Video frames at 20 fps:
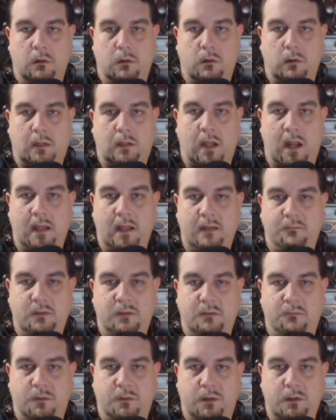kind of
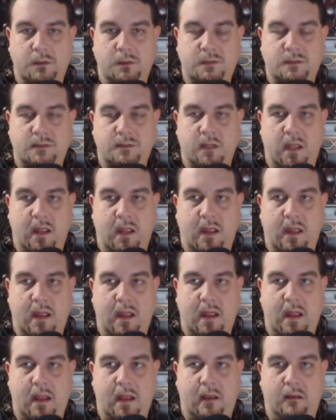adverse,
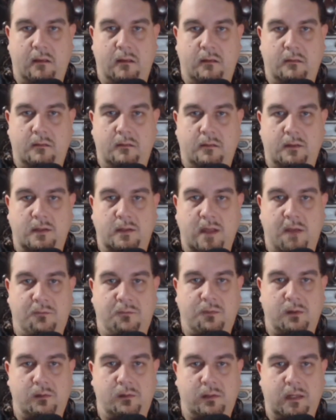and
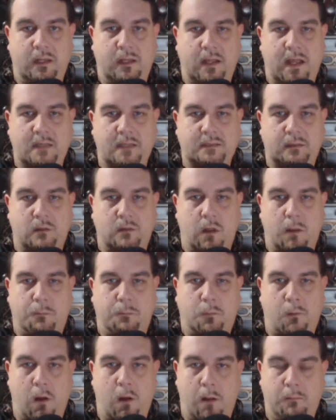definitely it has a lot of
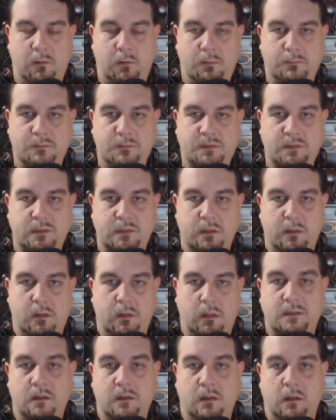problems
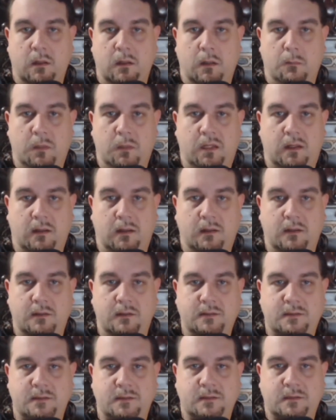
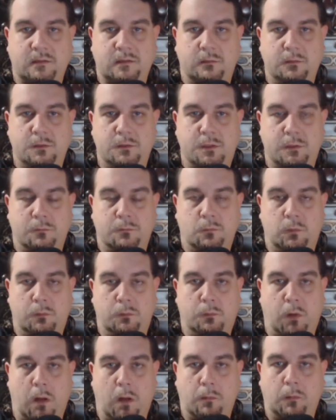because the solution would
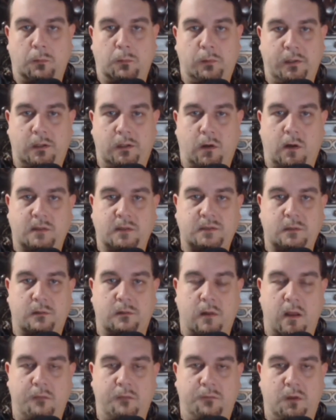probably cost a
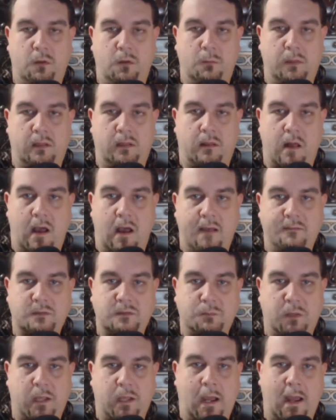lot of human lives,
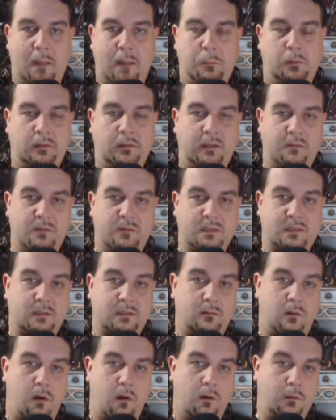but I believe it's a
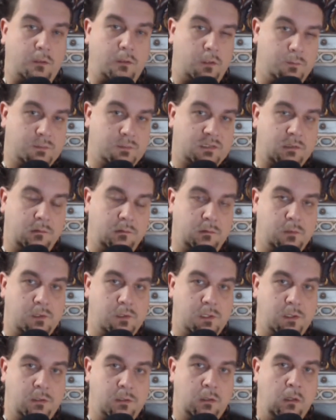long-term
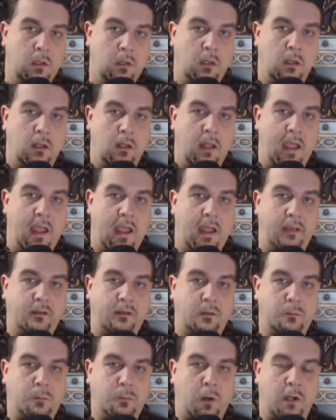solution and
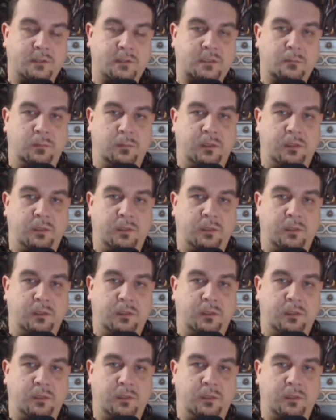can possibly